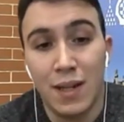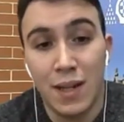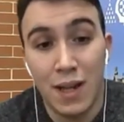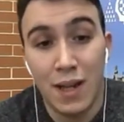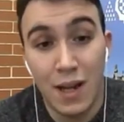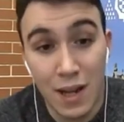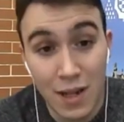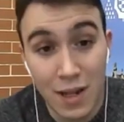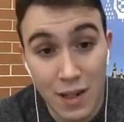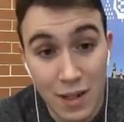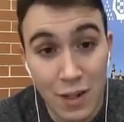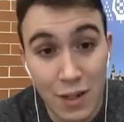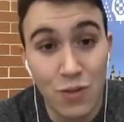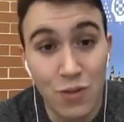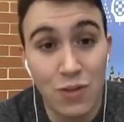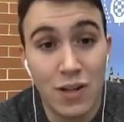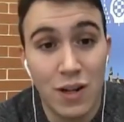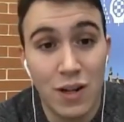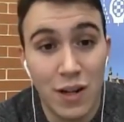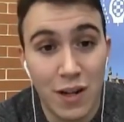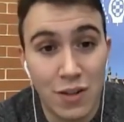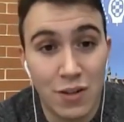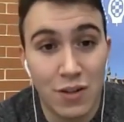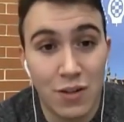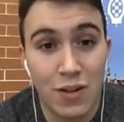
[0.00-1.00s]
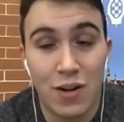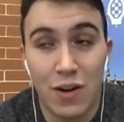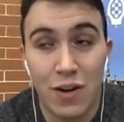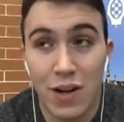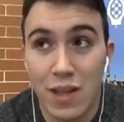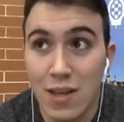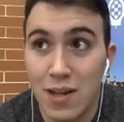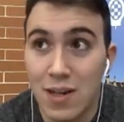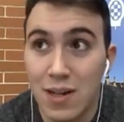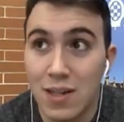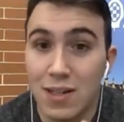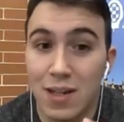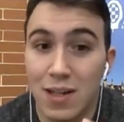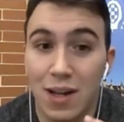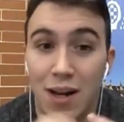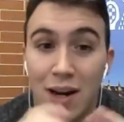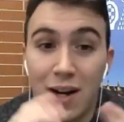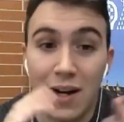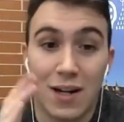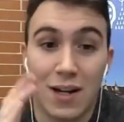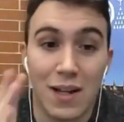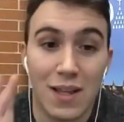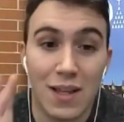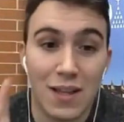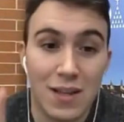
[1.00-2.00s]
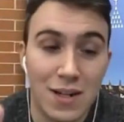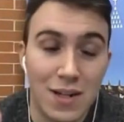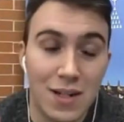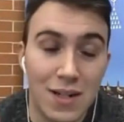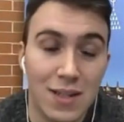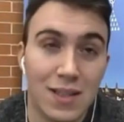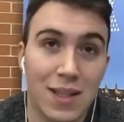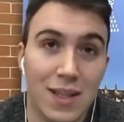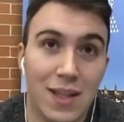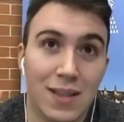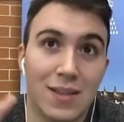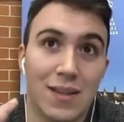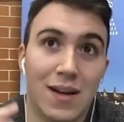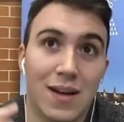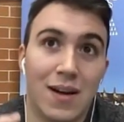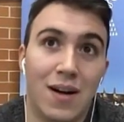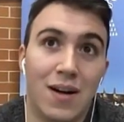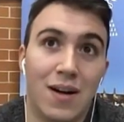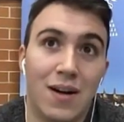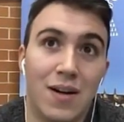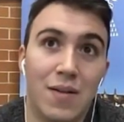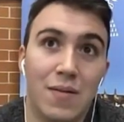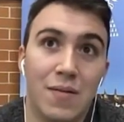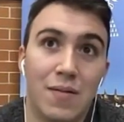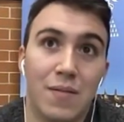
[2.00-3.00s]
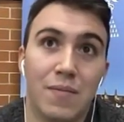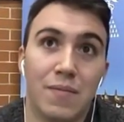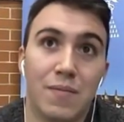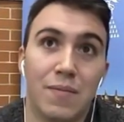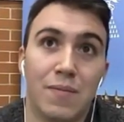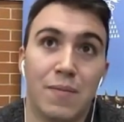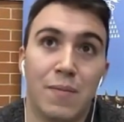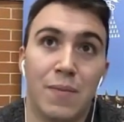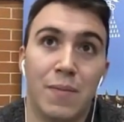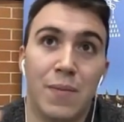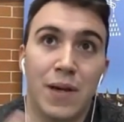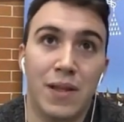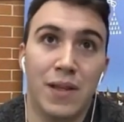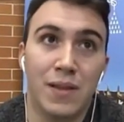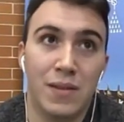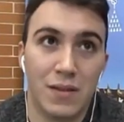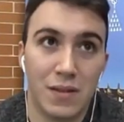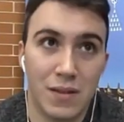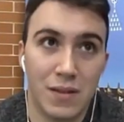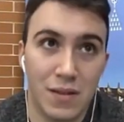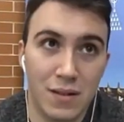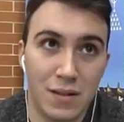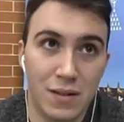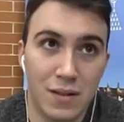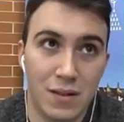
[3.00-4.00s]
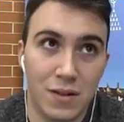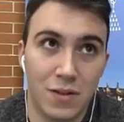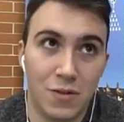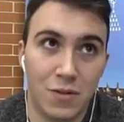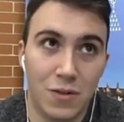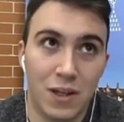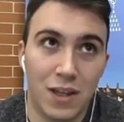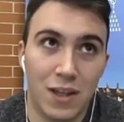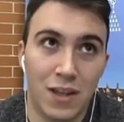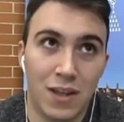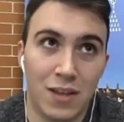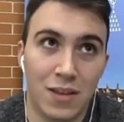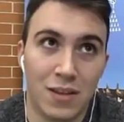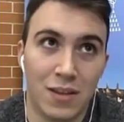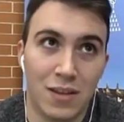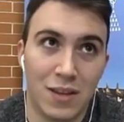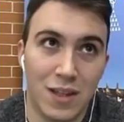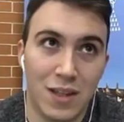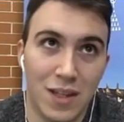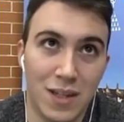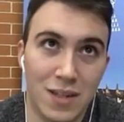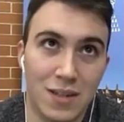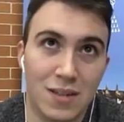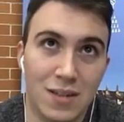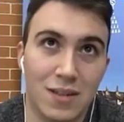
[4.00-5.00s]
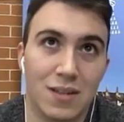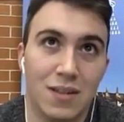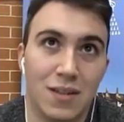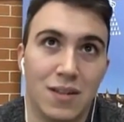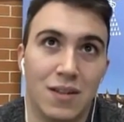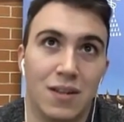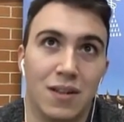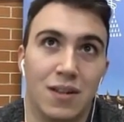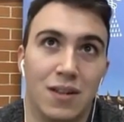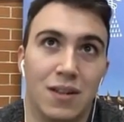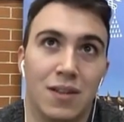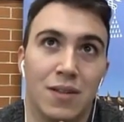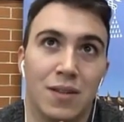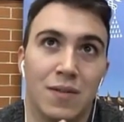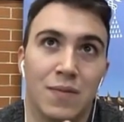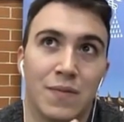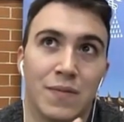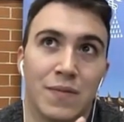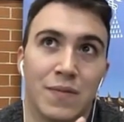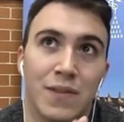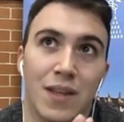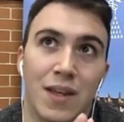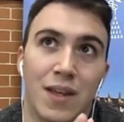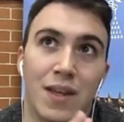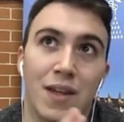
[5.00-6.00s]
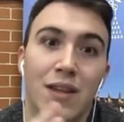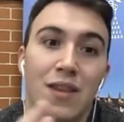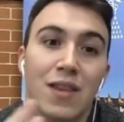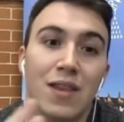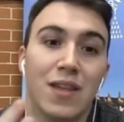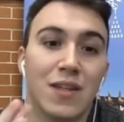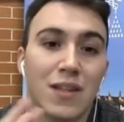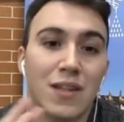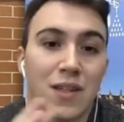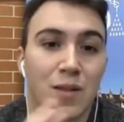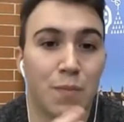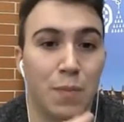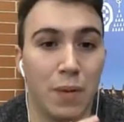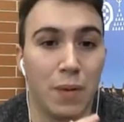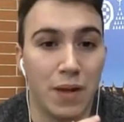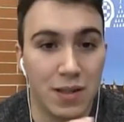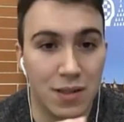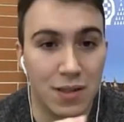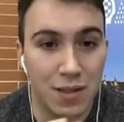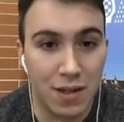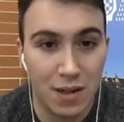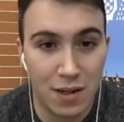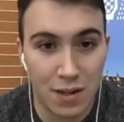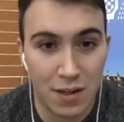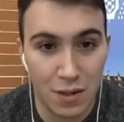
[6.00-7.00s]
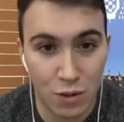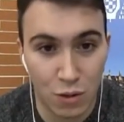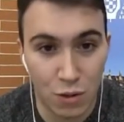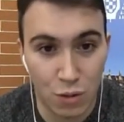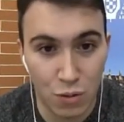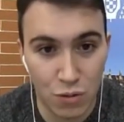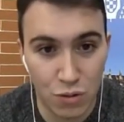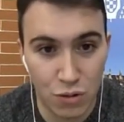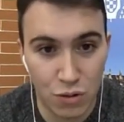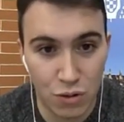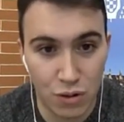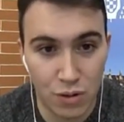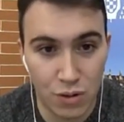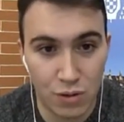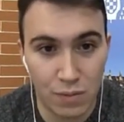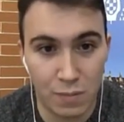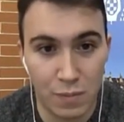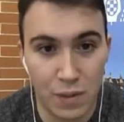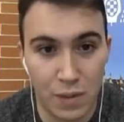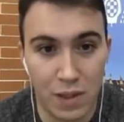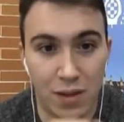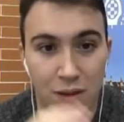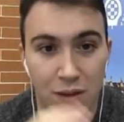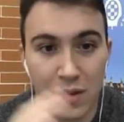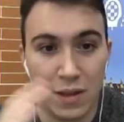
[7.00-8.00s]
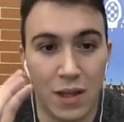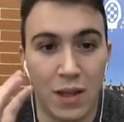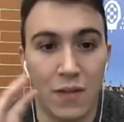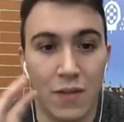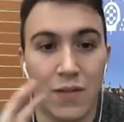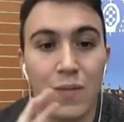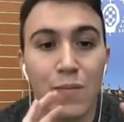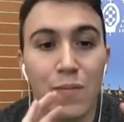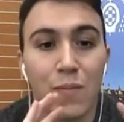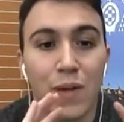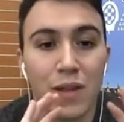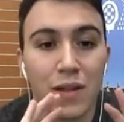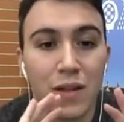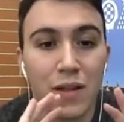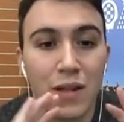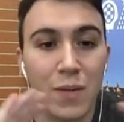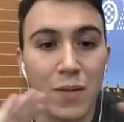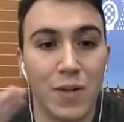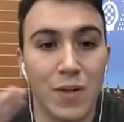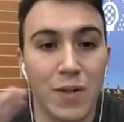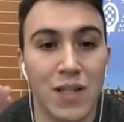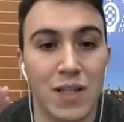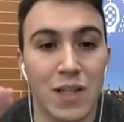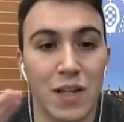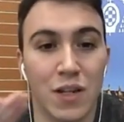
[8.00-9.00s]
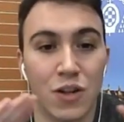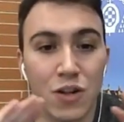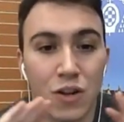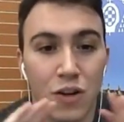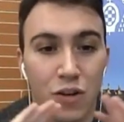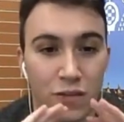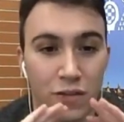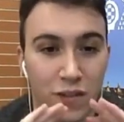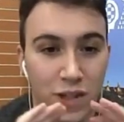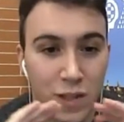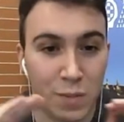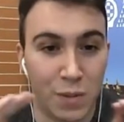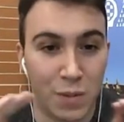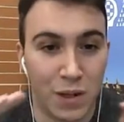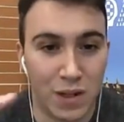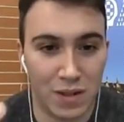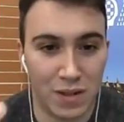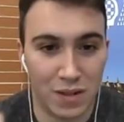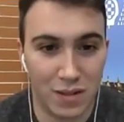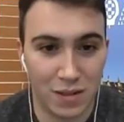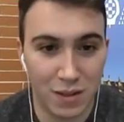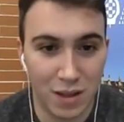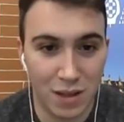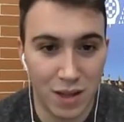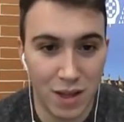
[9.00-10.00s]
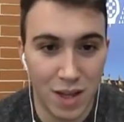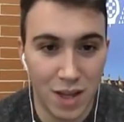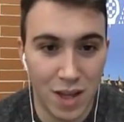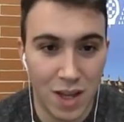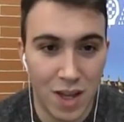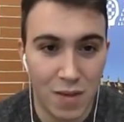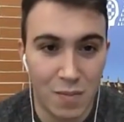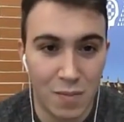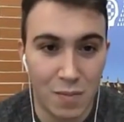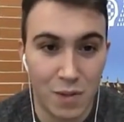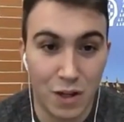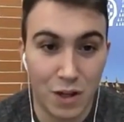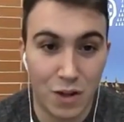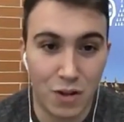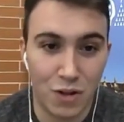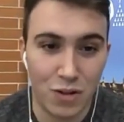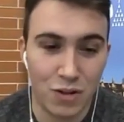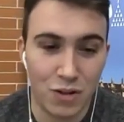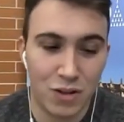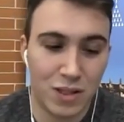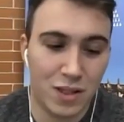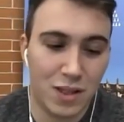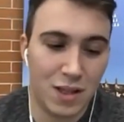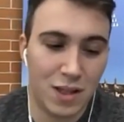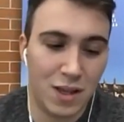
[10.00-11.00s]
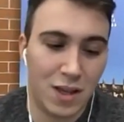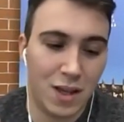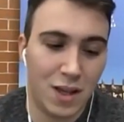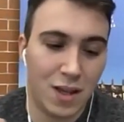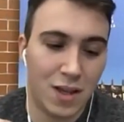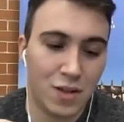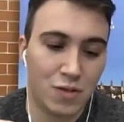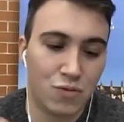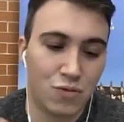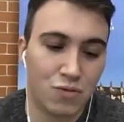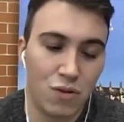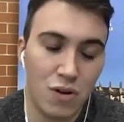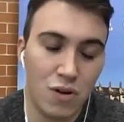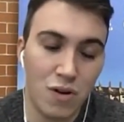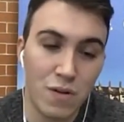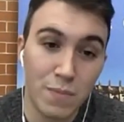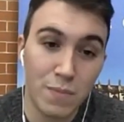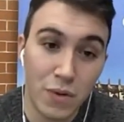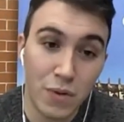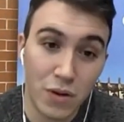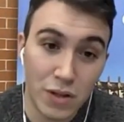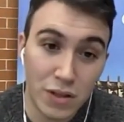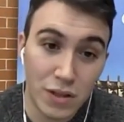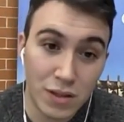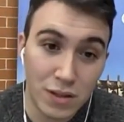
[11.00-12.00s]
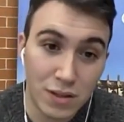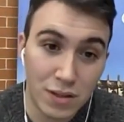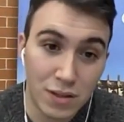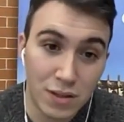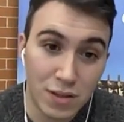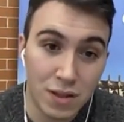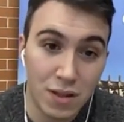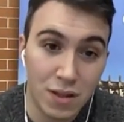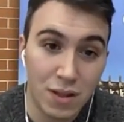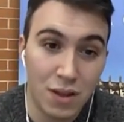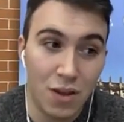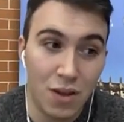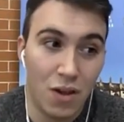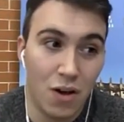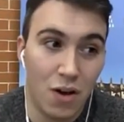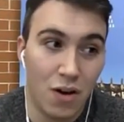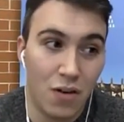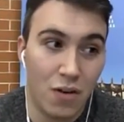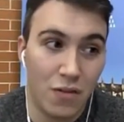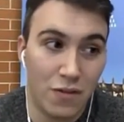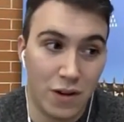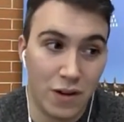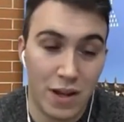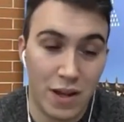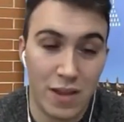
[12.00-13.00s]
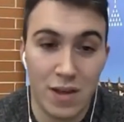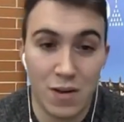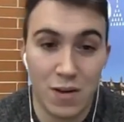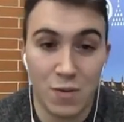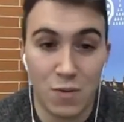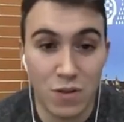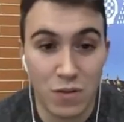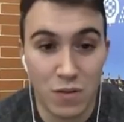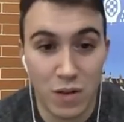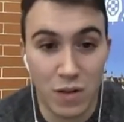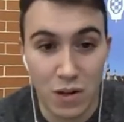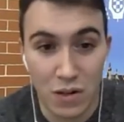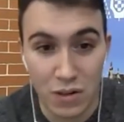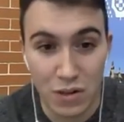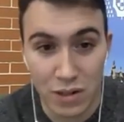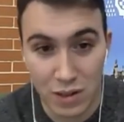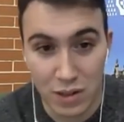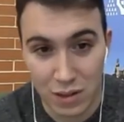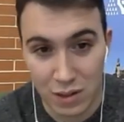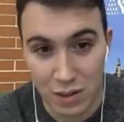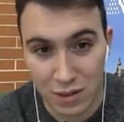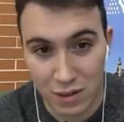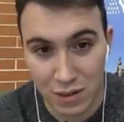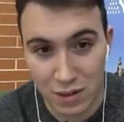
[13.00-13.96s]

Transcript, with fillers: And new generation radars are radars that are better in this taking this spatial resolution, that giving better representation of the space, mm-hmm, because the strong point of radar was velocity,